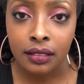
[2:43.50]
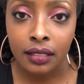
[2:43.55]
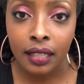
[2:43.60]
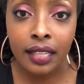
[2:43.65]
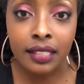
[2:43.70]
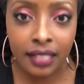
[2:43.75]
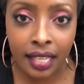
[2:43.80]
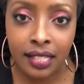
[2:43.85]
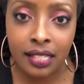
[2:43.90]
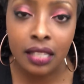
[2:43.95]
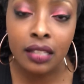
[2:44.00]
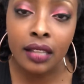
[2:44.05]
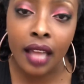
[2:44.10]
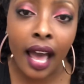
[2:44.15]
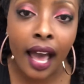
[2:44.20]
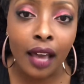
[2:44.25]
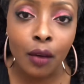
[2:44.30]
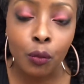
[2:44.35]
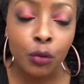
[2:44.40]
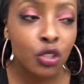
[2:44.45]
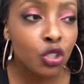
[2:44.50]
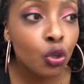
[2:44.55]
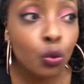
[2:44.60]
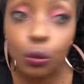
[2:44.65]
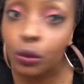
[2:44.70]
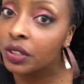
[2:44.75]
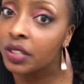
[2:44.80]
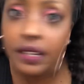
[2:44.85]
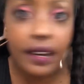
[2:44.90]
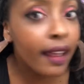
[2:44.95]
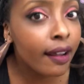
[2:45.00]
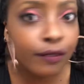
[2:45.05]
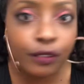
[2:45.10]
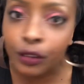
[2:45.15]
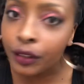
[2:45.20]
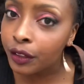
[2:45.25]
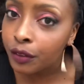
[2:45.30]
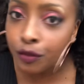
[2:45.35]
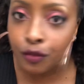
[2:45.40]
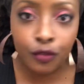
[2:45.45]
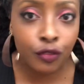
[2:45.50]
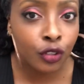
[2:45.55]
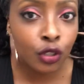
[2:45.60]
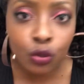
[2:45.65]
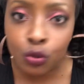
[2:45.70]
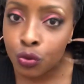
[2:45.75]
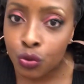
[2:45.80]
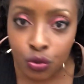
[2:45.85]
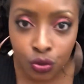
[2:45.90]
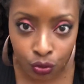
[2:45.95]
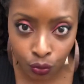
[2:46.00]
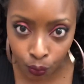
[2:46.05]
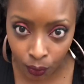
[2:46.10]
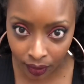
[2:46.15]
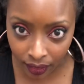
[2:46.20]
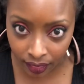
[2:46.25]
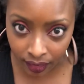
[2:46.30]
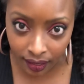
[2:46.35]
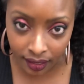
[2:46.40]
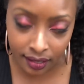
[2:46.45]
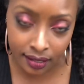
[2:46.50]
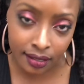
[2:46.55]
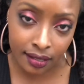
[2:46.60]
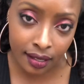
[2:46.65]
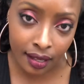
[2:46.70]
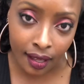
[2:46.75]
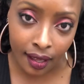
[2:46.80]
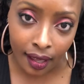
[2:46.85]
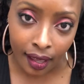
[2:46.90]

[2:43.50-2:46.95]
It takes a lot when you were never infused with it.